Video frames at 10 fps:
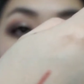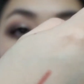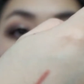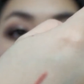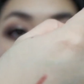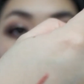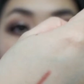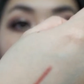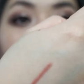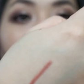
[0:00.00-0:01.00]
I'll show you in a
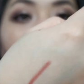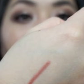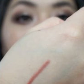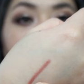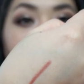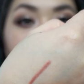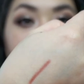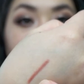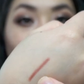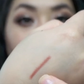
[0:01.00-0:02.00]
bit, but that
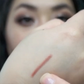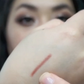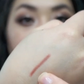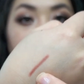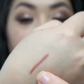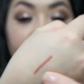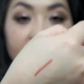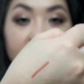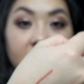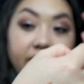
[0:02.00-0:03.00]
is Whirl, and I
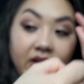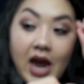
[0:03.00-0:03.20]
just love it.